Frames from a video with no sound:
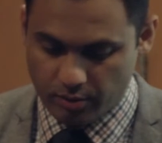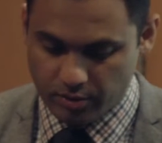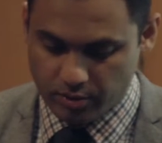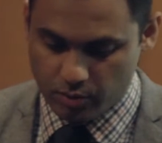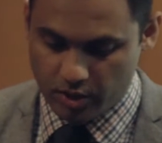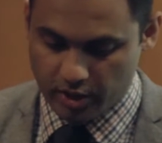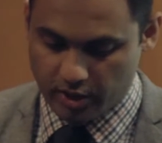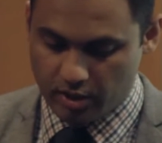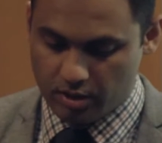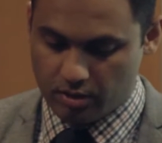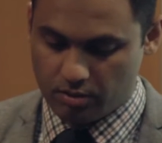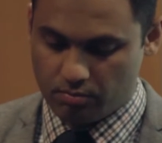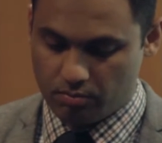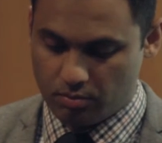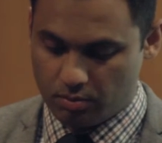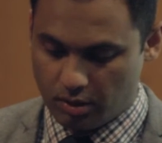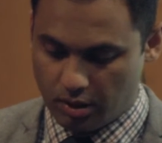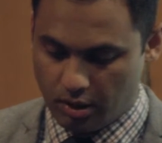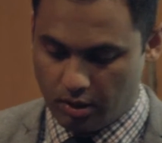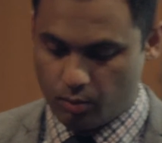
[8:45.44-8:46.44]
was working
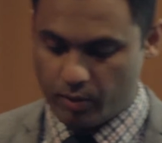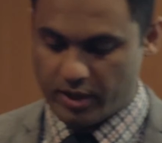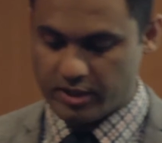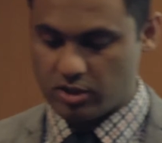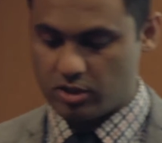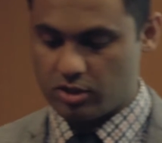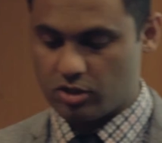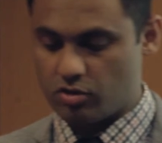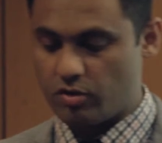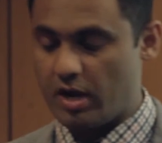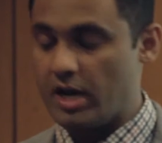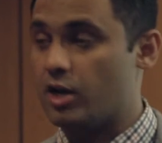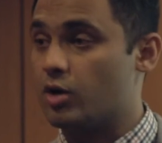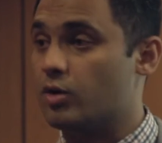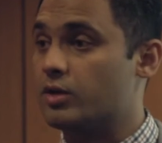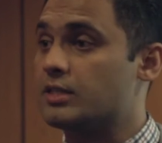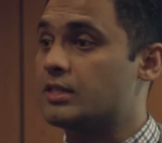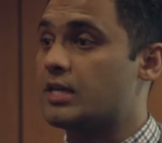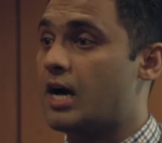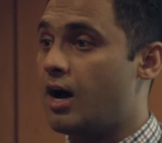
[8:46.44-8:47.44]
Western Australia
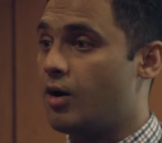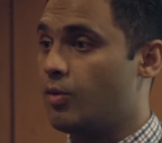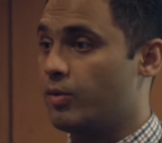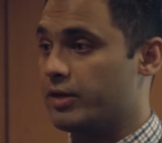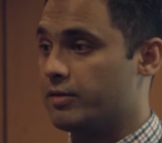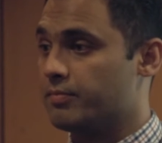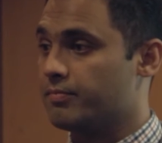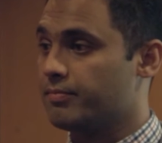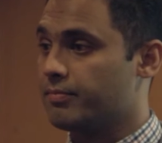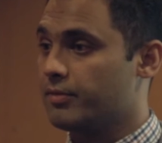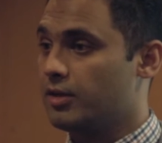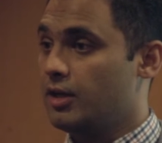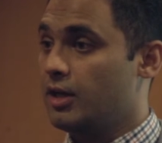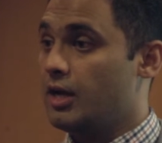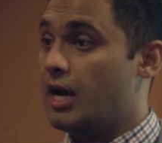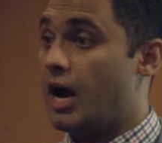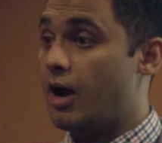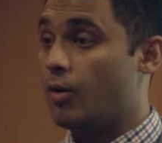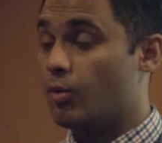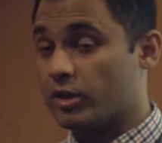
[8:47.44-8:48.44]
in Darwin,
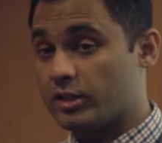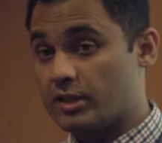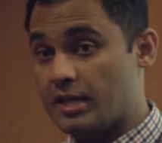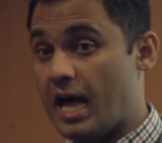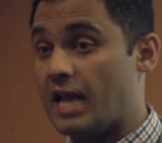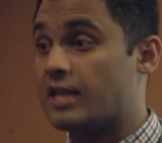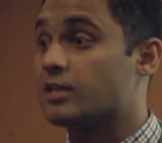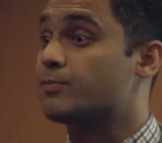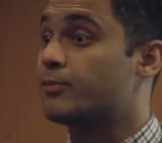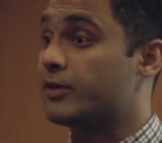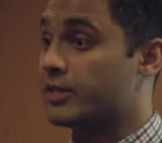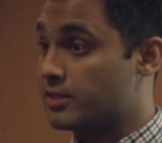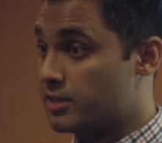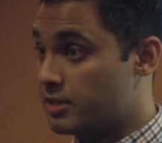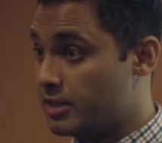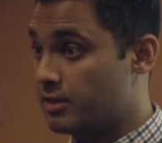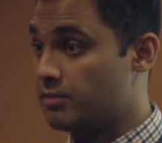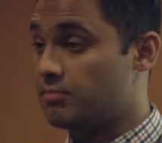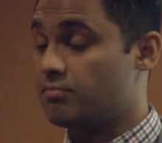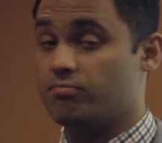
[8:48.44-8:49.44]
I worked at Alice
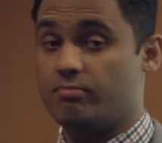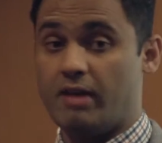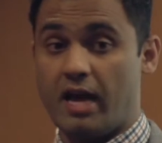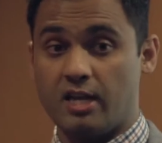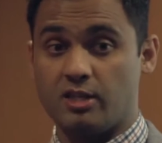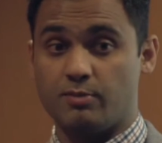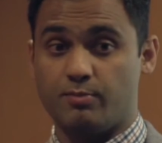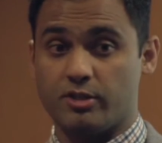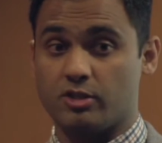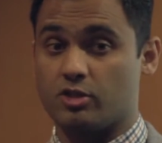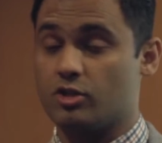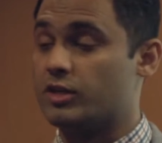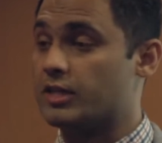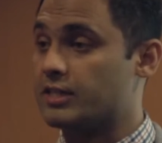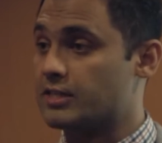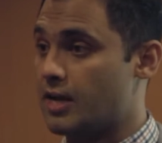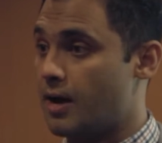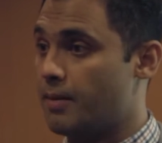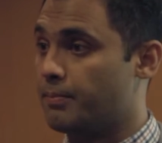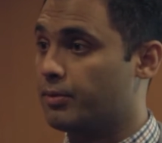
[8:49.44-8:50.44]
Springs. Alice Springs, good
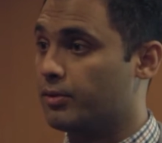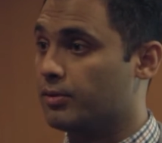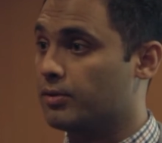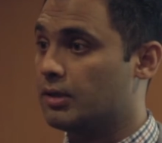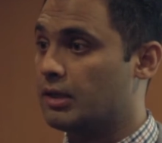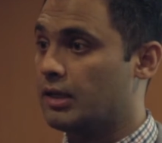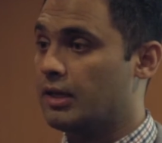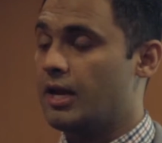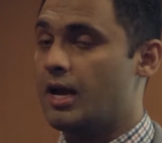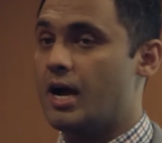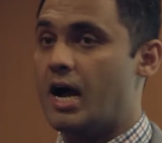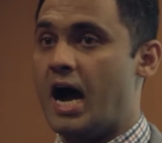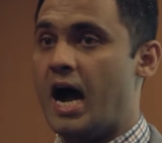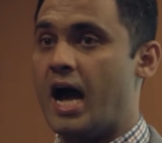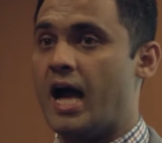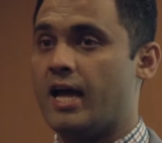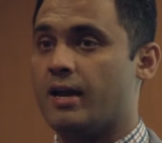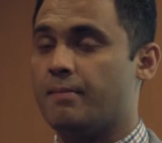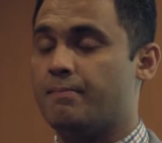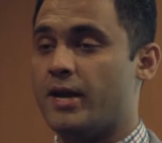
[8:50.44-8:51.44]
example. I
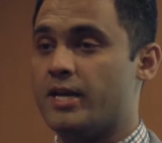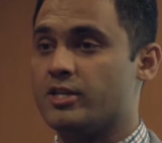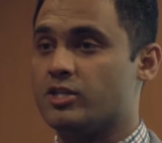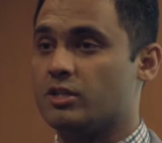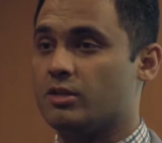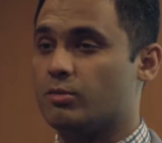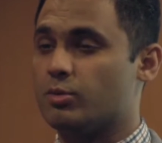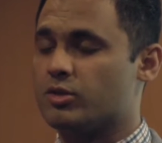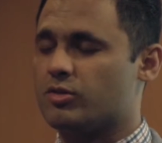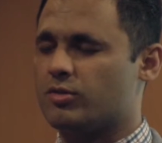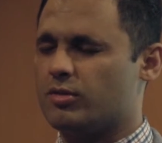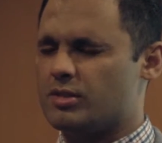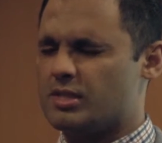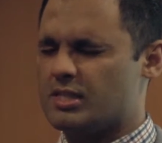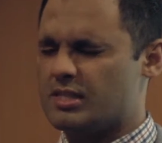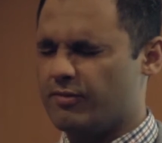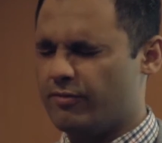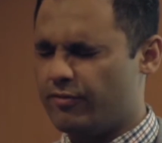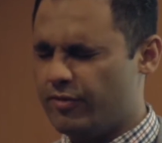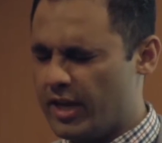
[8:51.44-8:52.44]
had a patient that was
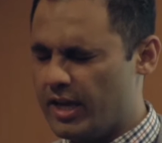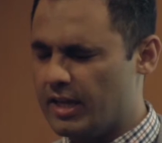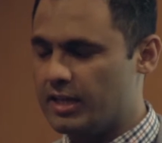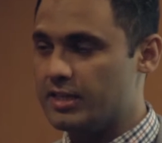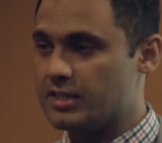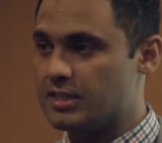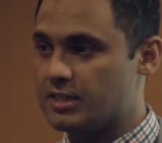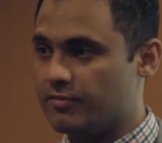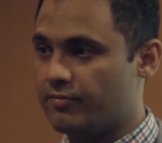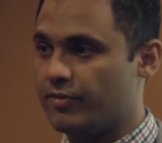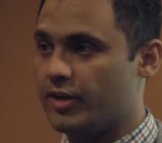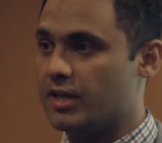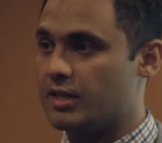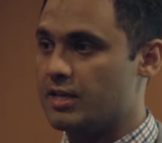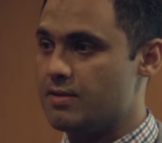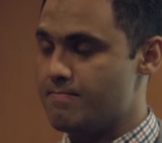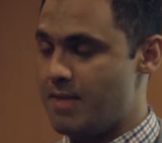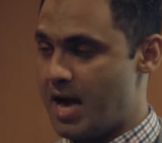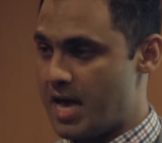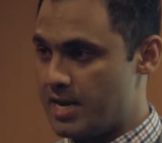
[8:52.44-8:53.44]
severely,
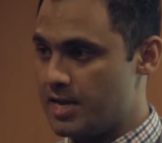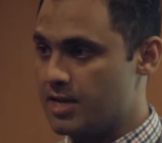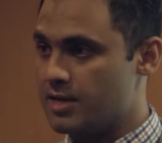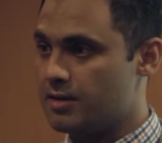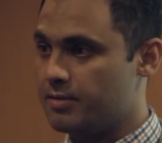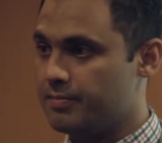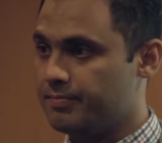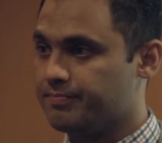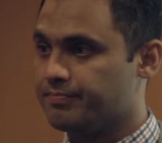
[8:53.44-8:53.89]
severely manic.